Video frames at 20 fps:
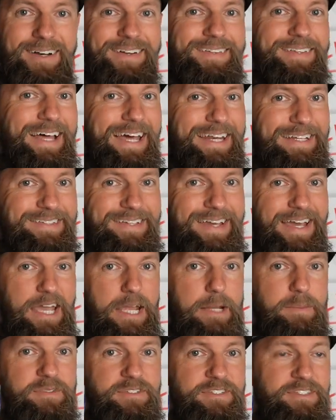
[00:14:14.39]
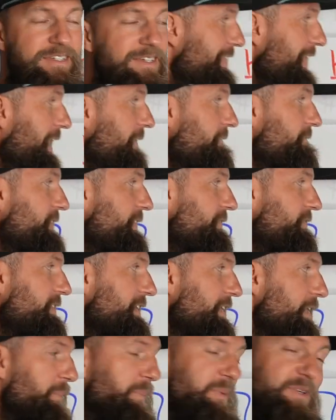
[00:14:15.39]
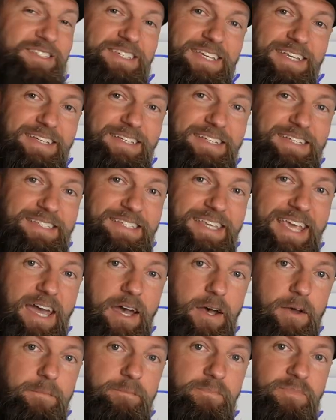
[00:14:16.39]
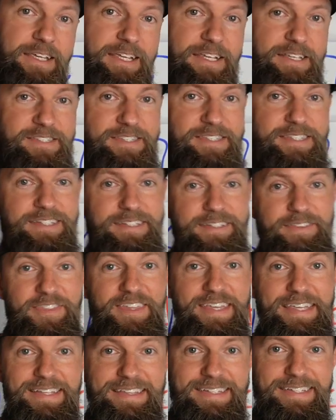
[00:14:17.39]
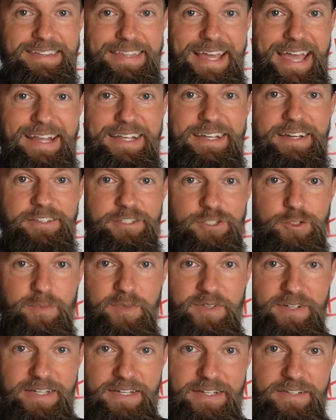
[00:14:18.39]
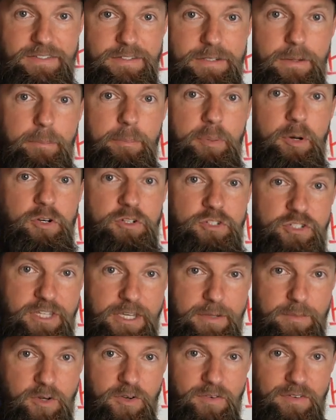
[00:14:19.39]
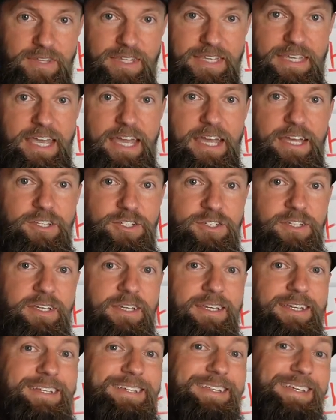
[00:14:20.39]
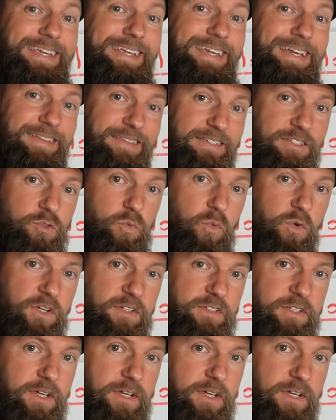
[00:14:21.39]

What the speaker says: A lot of times that 15% discount is the thing that customer needs to push them over the edge to get this work